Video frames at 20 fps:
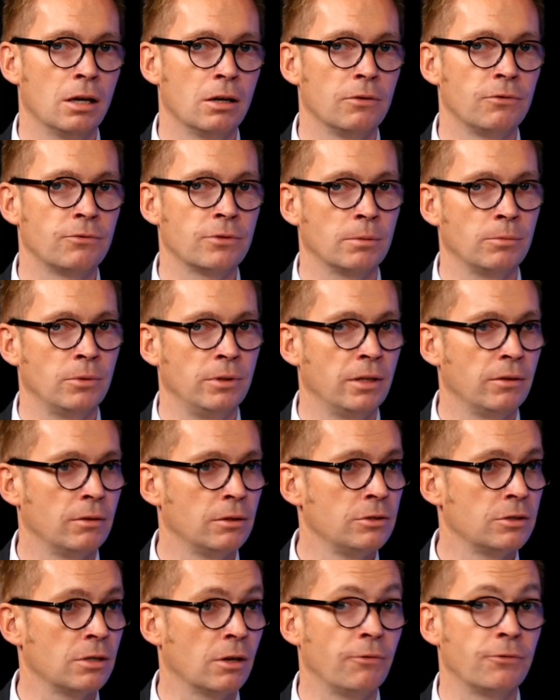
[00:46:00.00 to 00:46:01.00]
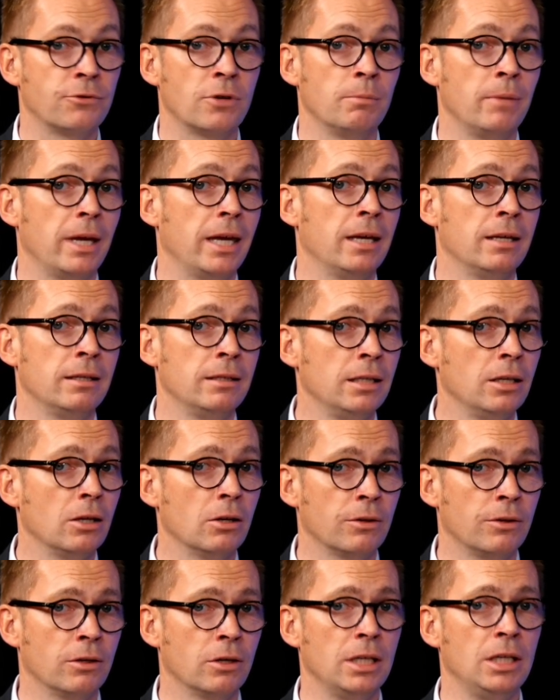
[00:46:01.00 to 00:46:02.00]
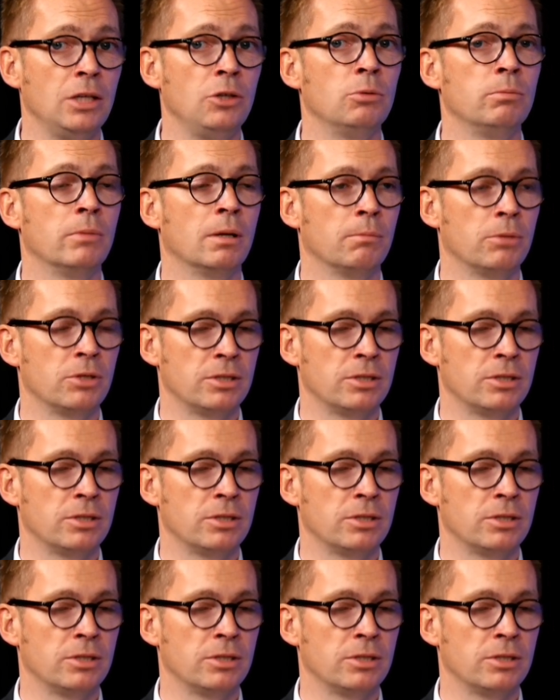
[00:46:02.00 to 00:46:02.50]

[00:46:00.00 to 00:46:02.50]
from the Netherlands or from any other EU member